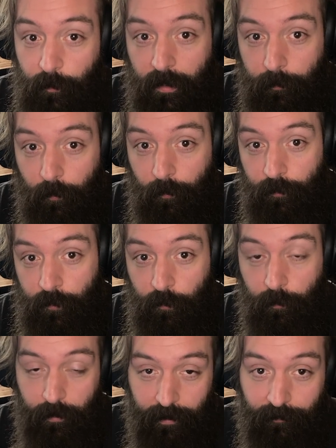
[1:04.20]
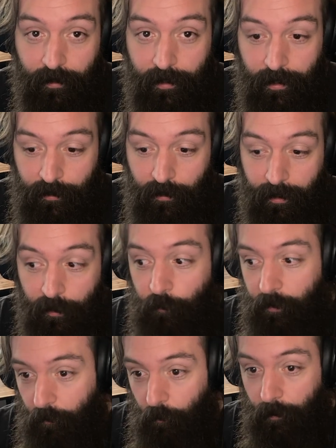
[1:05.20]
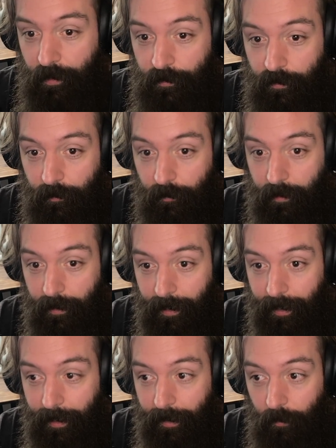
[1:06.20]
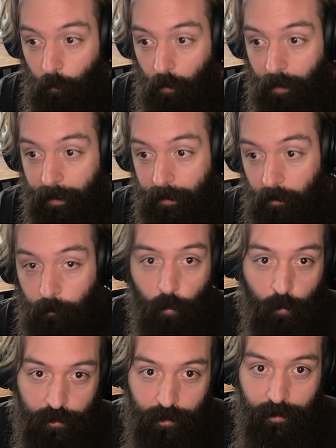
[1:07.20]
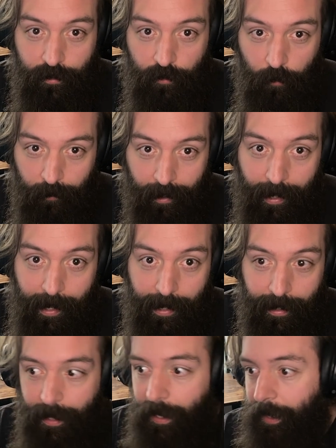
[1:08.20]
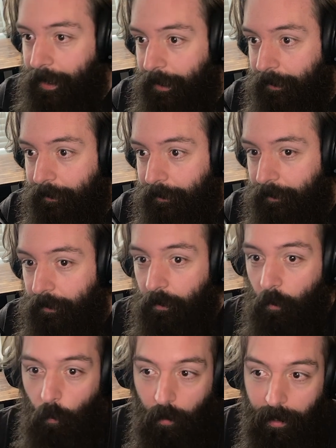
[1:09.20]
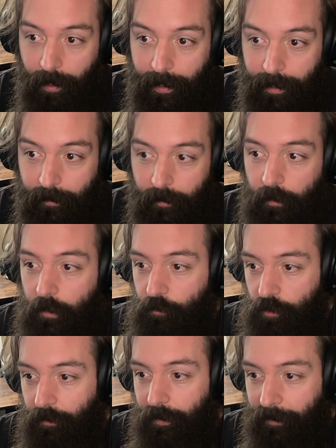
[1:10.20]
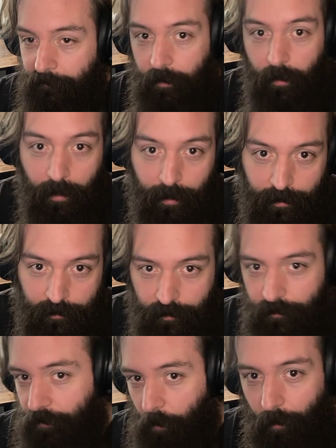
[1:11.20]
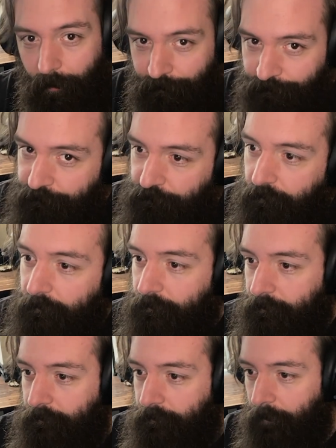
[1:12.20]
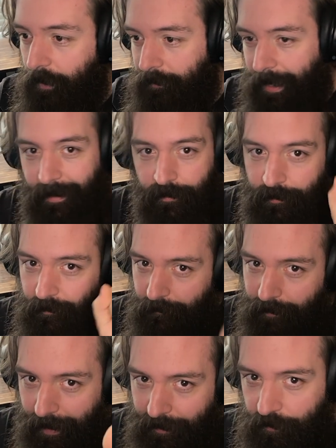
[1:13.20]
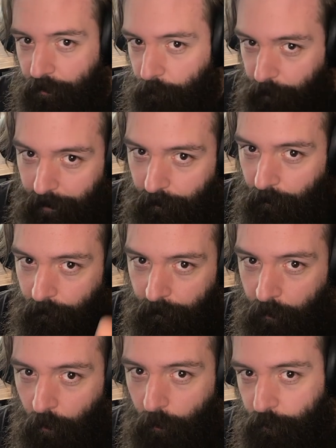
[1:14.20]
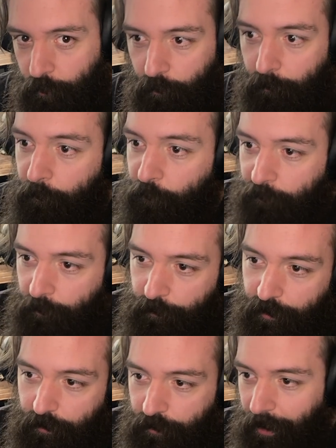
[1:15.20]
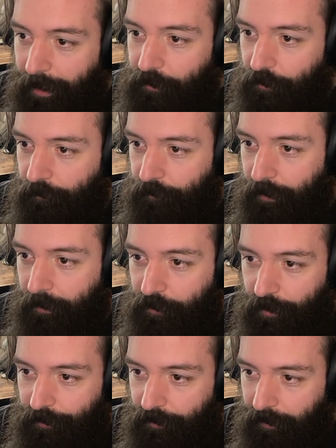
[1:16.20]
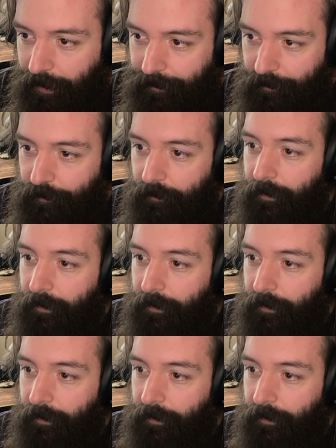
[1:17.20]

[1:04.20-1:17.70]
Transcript: people to believe in things like critical race theory and why abortion is okay and why you shouldn't have guns and so on. That's the real culture movers and changers that Jesus likes.